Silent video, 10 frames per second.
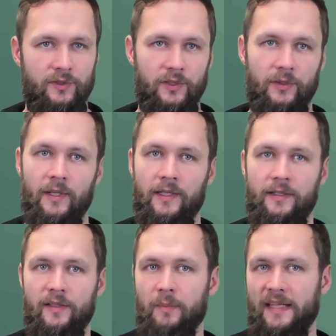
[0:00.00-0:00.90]
So
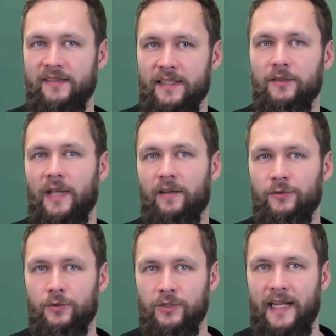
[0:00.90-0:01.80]
it makes sense to have
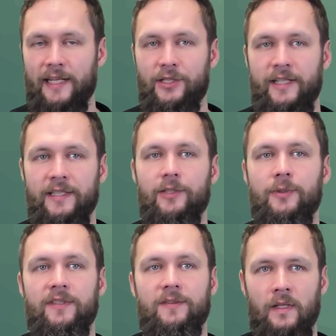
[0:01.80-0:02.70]
certain age
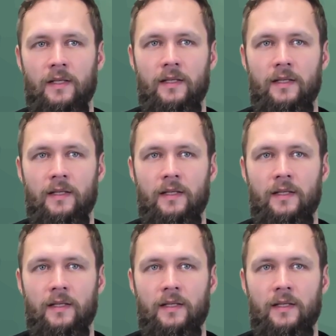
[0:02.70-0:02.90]
categories.